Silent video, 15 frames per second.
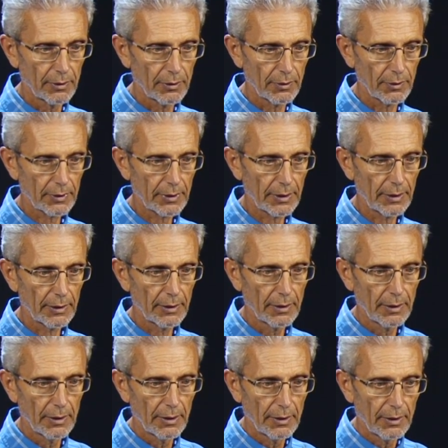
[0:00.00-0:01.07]
Okay?
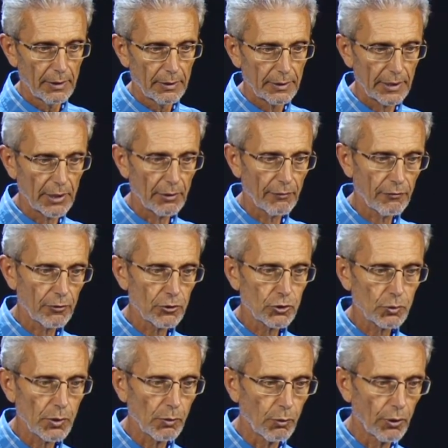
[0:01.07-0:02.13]
Then of course
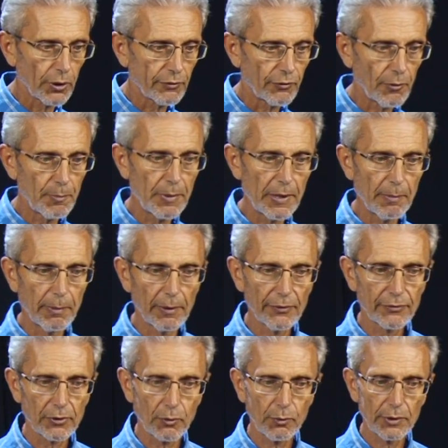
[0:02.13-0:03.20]
we work for people,
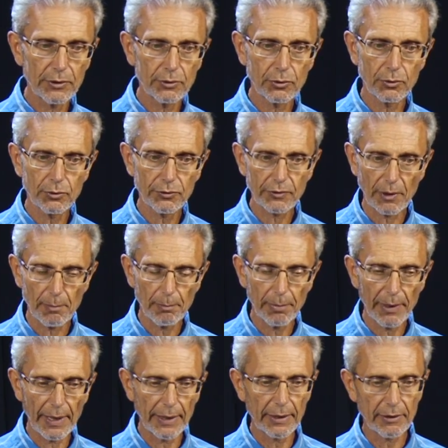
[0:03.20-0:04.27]
so we do some
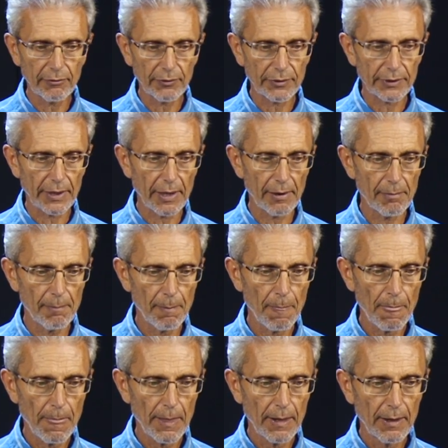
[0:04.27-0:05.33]
planning for them.
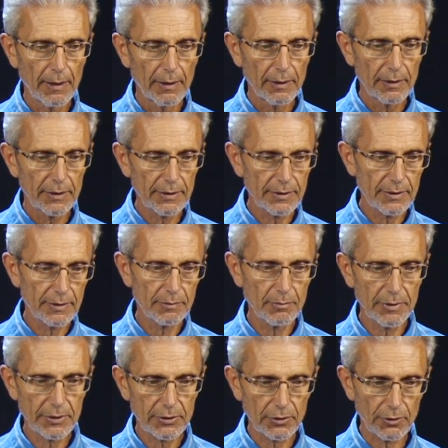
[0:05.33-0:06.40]
This is
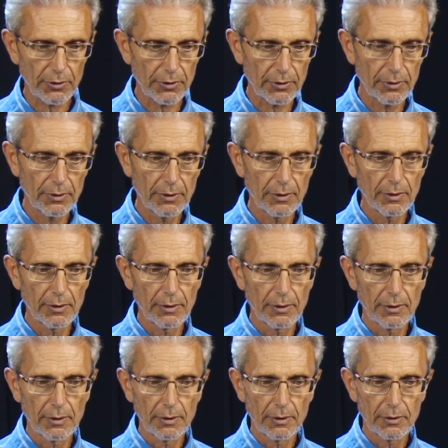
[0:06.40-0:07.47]
Mr.
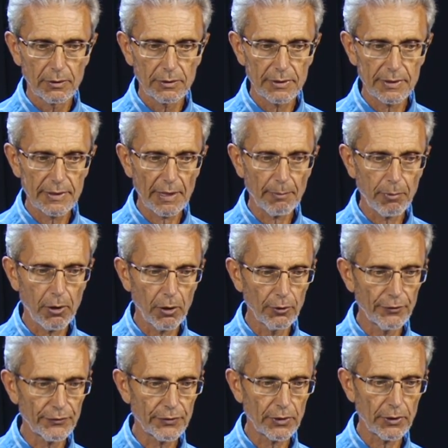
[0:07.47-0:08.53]

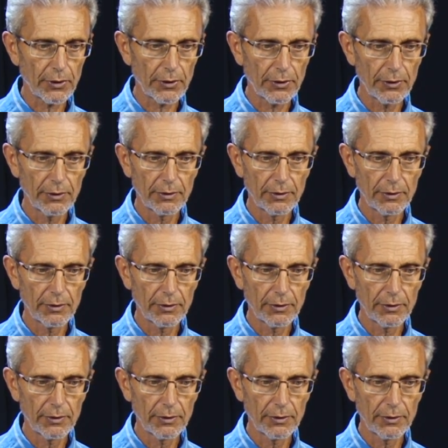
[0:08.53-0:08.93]
Zeppholzer.